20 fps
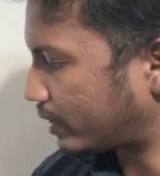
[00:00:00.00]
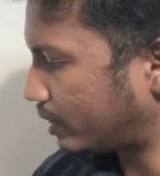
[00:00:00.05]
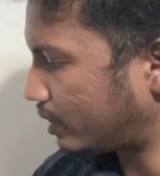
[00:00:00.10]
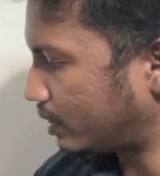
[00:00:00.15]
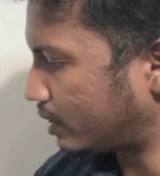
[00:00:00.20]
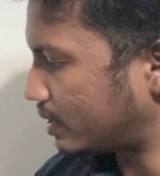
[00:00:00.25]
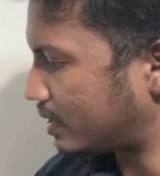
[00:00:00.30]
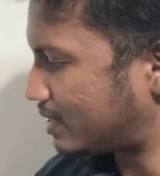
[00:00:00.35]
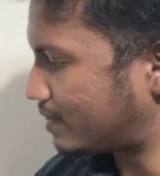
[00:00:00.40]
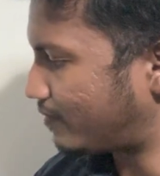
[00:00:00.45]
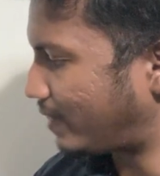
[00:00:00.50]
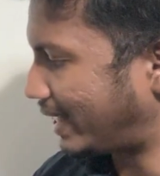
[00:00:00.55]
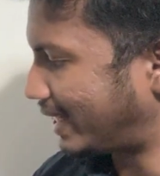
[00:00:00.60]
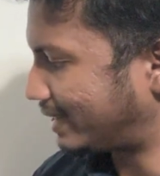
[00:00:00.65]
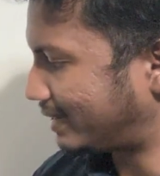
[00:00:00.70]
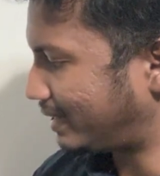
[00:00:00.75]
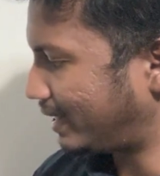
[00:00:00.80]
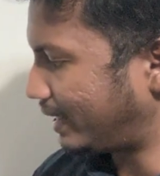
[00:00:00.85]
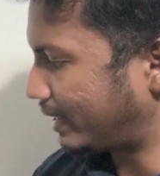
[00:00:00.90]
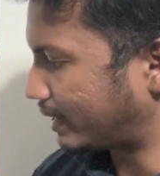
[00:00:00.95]
here is very
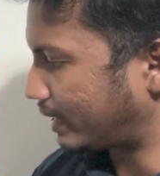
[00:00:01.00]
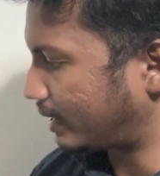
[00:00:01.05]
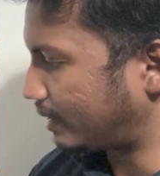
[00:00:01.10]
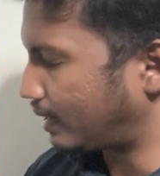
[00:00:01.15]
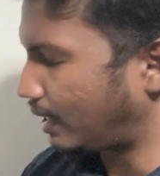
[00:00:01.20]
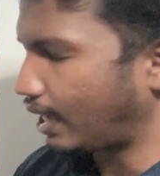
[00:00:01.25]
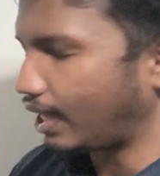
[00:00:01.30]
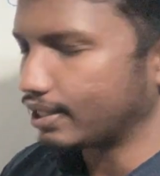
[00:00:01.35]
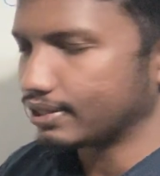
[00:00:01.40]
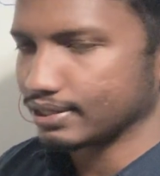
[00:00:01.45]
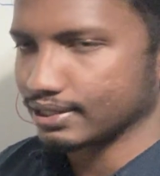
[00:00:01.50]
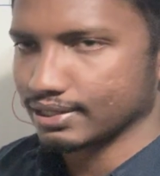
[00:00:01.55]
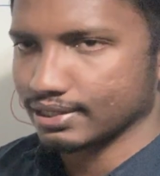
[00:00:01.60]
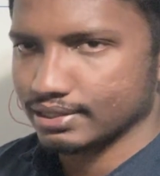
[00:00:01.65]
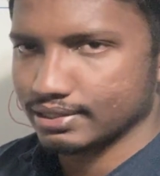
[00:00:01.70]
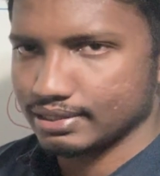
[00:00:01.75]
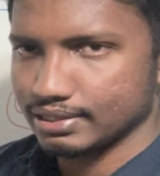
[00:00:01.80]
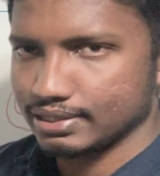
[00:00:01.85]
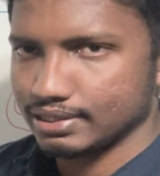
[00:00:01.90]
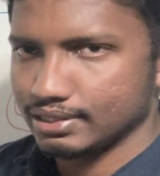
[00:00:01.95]
thick and the other
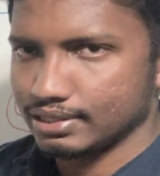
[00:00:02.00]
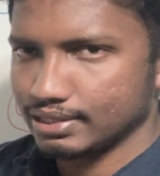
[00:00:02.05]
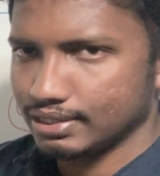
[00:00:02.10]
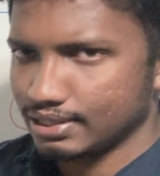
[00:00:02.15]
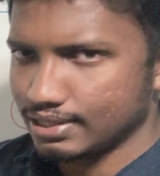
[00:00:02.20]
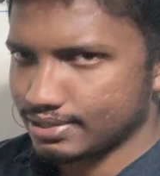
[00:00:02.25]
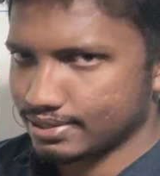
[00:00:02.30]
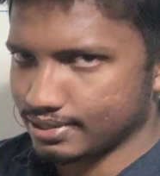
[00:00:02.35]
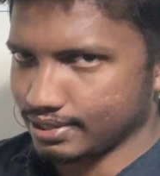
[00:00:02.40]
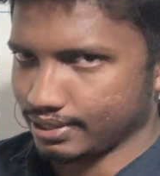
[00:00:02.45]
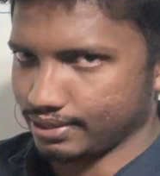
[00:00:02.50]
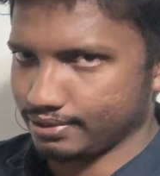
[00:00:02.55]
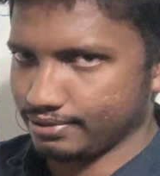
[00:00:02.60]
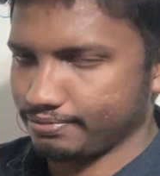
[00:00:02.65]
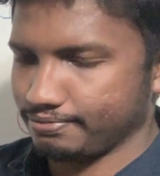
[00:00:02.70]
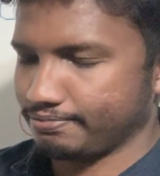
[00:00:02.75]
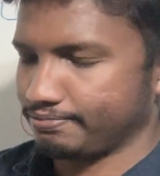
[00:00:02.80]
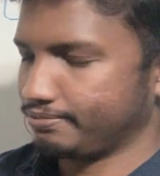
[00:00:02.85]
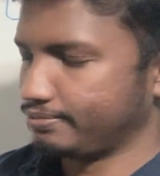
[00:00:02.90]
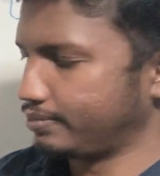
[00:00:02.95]
is thin.
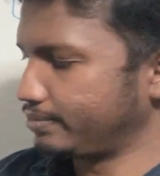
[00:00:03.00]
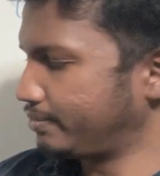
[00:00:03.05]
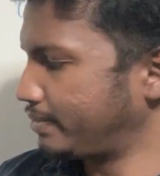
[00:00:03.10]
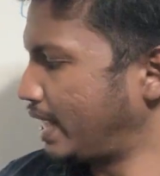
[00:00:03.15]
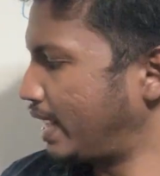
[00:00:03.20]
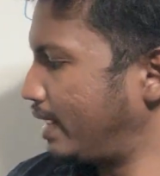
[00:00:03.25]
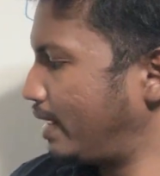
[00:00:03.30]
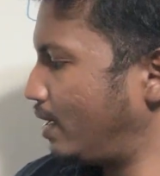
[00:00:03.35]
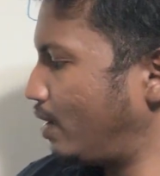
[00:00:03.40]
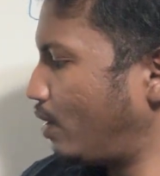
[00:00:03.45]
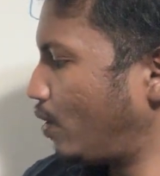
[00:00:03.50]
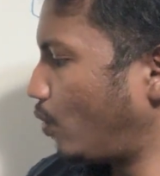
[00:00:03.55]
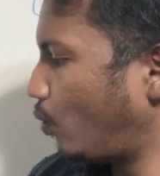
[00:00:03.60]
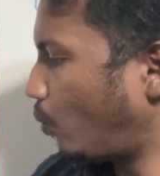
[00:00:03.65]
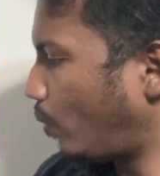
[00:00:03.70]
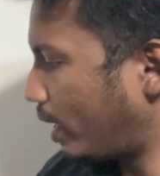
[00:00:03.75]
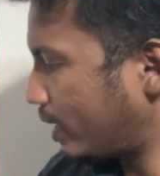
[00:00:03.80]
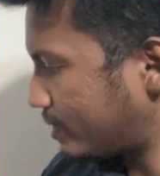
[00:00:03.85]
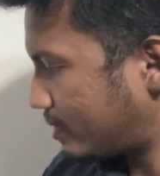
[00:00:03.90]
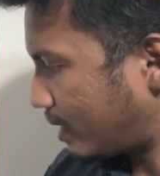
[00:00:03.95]

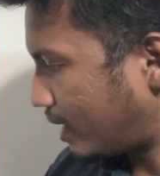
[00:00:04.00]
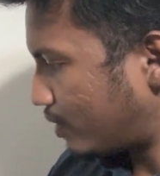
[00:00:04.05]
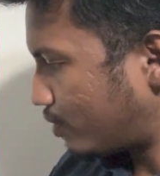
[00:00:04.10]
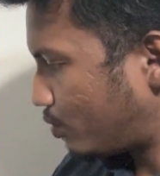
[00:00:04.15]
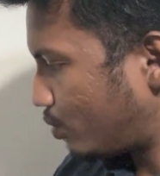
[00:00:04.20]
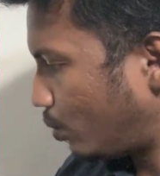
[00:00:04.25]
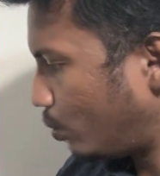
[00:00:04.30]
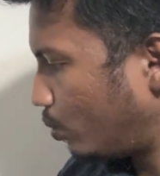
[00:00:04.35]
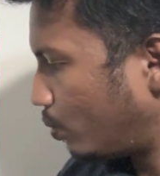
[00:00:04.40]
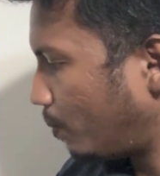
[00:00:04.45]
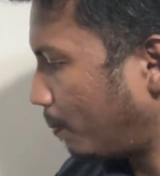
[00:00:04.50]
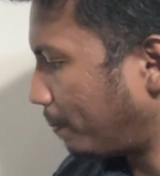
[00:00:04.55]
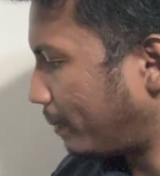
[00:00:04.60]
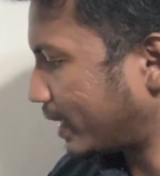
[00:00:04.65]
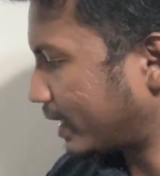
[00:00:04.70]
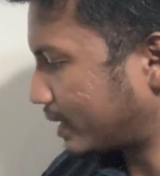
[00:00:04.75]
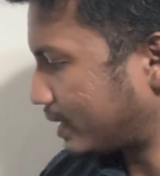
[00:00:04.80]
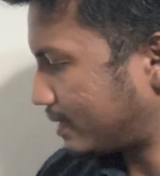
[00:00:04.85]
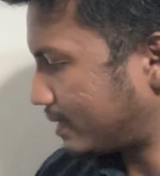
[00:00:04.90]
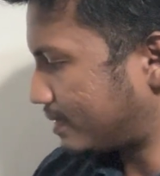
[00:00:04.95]
Why is that so?
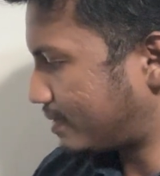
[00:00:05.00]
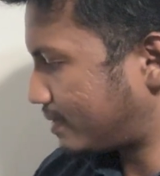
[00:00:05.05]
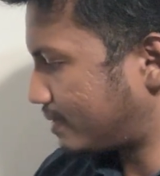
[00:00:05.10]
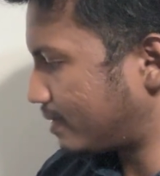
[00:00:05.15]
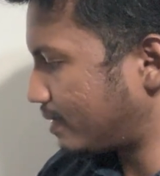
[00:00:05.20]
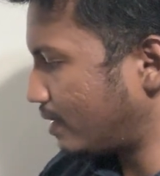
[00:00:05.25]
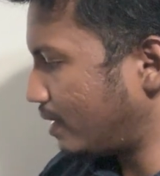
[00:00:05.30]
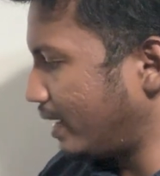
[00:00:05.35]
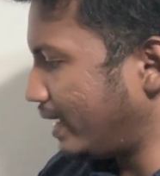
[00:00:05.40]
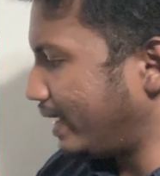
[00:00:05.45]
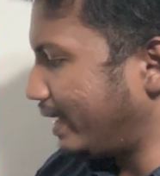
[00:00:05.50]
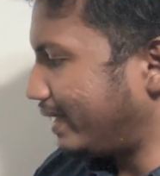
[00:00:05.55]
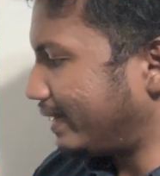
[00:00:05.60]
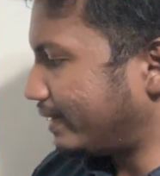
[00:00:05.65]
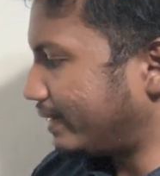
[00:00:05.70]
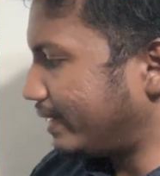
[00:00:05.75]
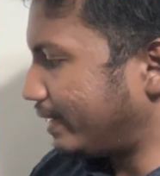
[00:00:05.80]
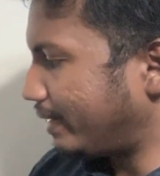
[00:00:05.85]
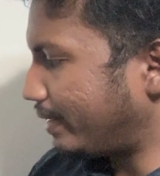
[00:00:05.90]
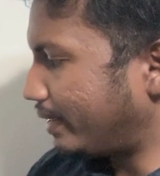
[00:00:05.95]
Because
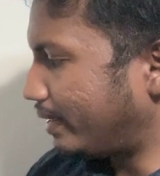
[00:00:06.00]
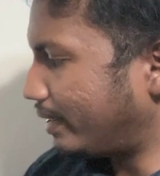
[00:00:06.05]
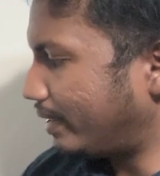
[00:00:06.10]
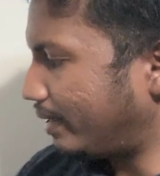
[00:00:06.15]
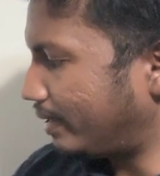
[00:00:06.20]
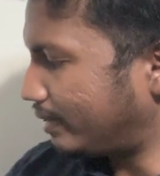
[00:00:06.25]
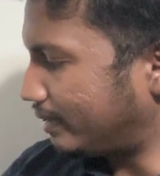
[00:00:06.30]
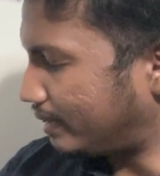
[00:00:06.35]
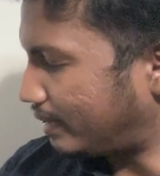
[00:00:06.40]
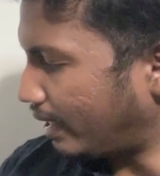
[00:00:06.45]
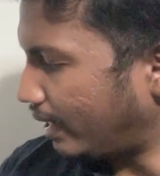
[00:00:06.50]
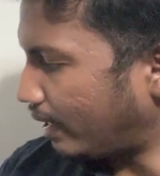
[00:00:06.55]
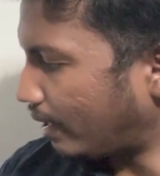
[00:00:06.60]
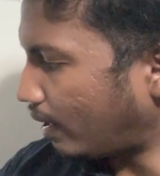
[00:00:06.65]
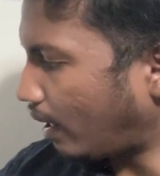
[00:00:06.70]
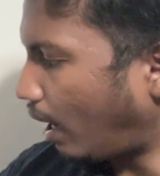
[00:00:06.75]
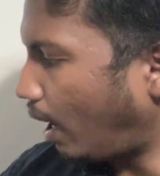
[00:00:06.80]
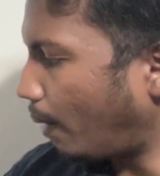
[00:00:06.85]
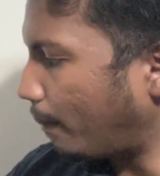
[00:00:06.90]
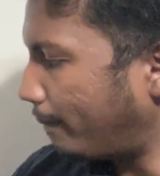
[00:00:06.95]

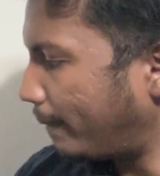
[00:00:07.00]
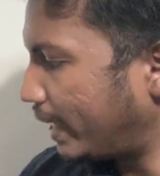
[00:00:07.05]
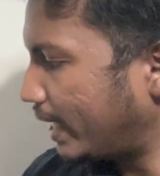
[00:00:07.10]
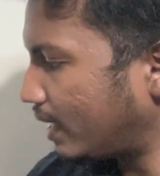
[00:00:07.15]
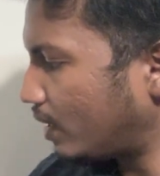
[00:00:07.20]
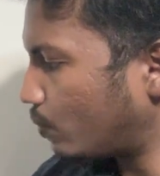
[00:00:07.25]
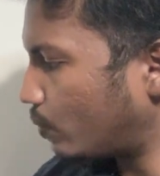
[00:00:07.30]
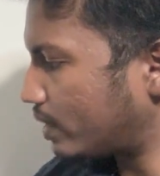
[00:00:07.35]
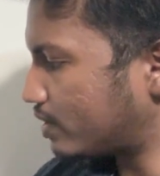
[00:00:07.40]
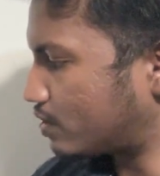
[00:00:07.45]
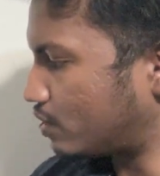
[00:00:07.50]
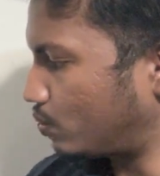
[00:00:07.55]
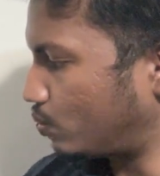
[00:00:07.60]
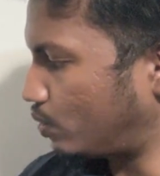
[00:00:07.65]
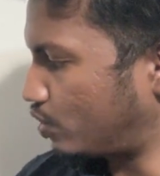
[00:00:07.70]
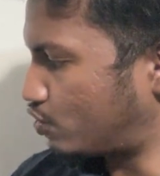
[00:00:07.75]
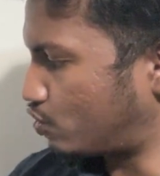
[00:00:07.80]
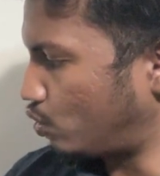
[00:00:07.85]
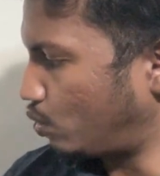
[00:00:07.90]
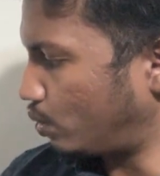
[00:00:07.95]
there are many ways in
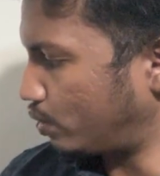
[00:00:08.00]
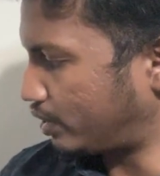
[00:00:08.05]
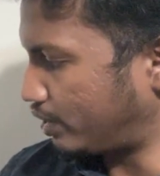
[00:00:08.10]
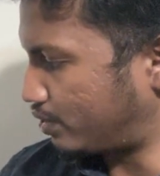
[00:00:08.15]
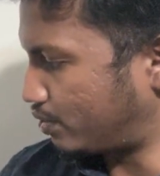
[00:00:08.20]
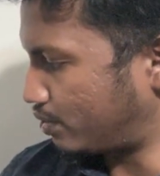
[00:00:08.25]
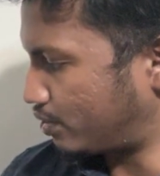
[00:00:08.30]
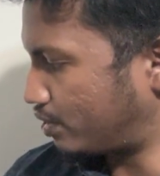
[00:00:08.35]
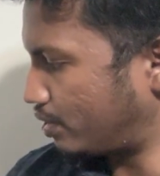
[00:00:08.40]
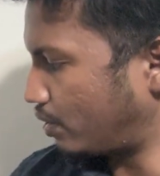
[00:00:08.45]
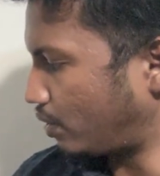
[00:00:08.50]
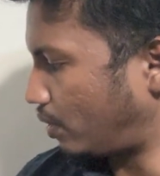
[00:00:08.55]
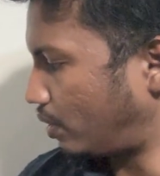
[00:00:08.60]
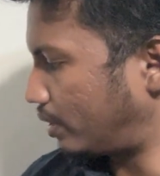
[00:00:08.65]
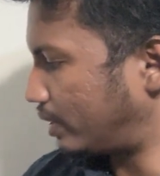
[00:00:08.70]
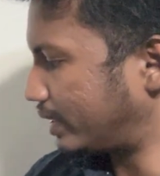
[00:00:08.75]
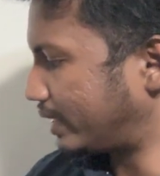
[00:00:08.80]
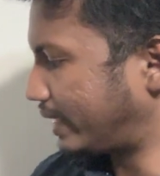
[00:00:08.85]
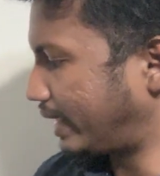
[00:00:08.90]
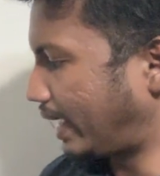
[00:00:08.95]
which low
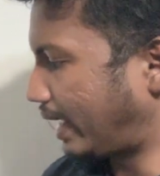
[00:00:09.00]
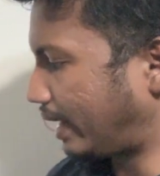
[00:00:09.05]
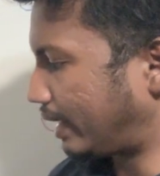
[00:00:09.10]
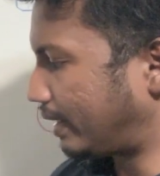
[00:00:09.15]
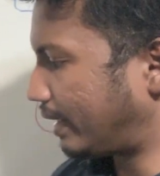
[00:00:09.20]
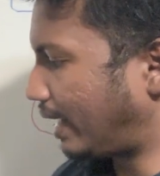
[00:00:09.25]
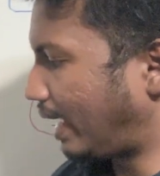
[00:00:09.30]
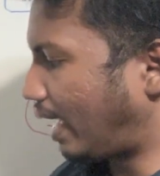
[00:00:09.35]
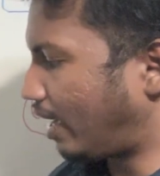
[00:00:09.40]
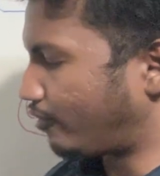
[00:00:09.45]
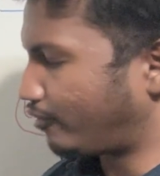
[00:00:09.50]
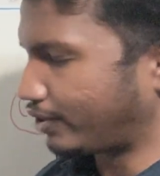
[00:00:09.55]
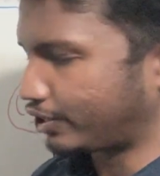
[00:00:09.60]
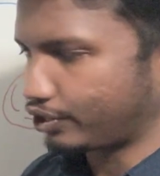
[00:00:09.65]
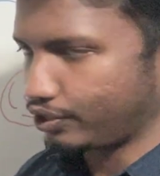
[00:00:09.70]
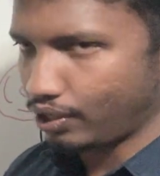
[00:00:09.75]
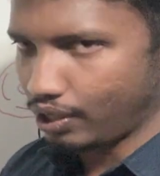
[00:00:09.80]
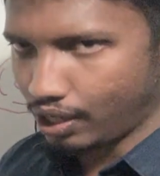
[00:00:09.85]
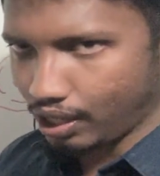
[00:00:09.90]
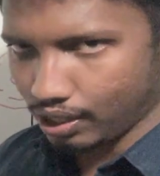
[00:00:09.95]
testosterone can affect
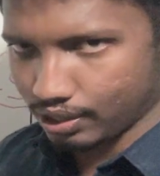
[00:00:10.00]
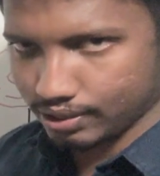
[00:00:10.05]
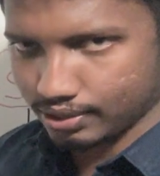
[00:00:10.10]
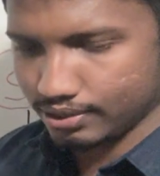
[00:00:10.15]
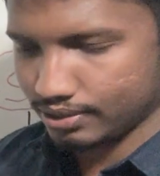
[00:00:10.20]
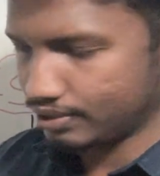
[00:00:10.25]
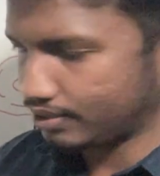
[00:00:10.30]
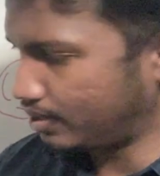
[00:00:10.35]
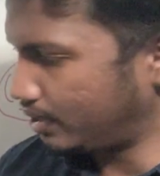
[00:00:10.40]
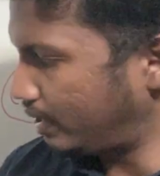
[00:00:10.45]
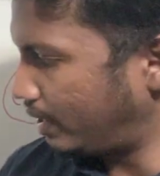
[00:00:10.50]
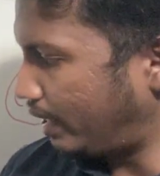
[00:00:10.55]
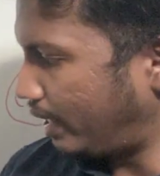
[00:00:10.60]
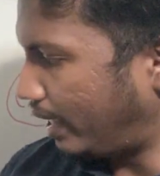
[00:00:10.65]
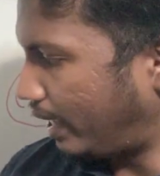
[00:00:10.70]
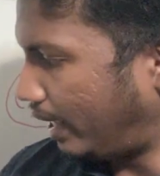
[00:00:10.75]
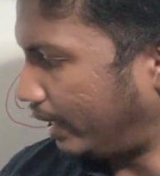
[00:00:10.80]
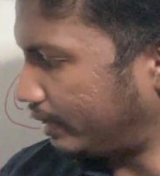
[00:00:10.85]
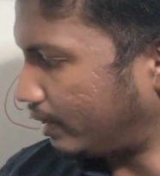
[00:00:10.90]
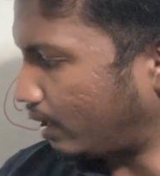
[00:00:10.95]
your heart.
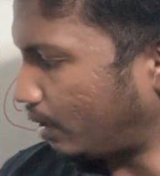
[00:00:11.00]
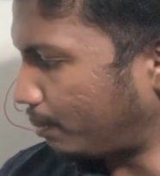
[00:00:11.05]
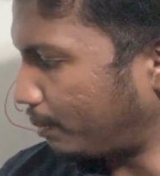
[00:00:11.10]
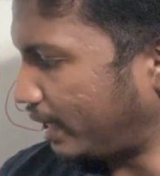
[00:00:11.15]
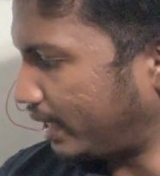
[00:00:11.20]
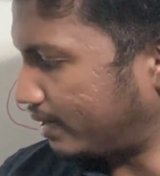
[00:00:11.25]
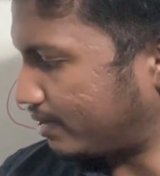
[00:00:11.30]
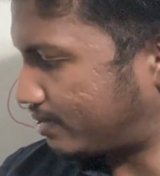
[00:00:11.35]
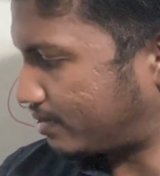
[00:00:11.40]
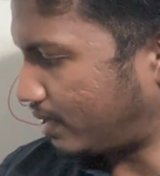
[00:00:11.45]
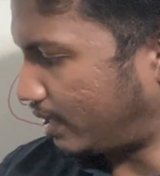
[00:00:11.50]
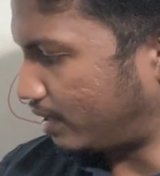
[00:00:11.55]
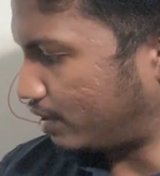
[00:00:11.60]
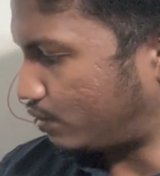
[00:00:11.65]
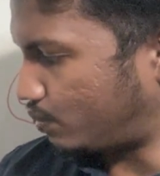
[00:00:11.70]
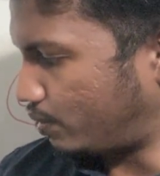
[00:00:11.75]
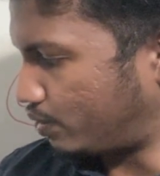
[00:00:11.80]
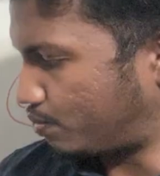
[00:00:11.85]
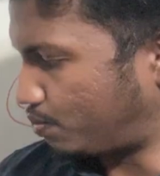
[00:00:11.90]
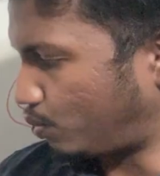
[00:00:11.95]
And there are many studies
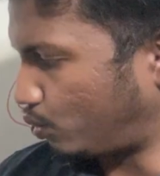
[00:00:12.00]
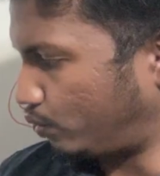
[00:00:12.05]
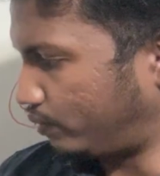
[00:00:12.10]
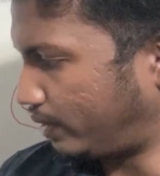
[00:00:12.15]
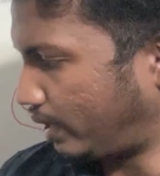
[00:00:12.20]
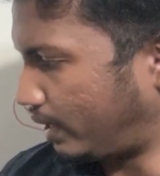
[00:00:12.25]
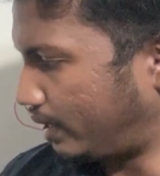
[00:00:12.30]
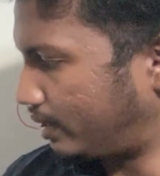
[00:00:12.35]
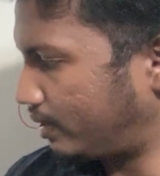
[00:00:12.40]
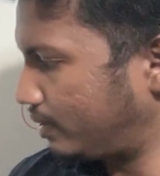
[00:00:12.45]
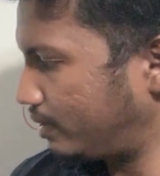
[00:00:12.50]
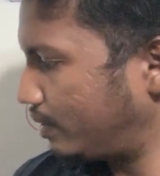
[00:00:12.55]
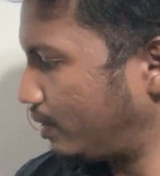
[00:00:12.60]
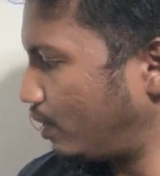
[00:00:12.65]
which prove that.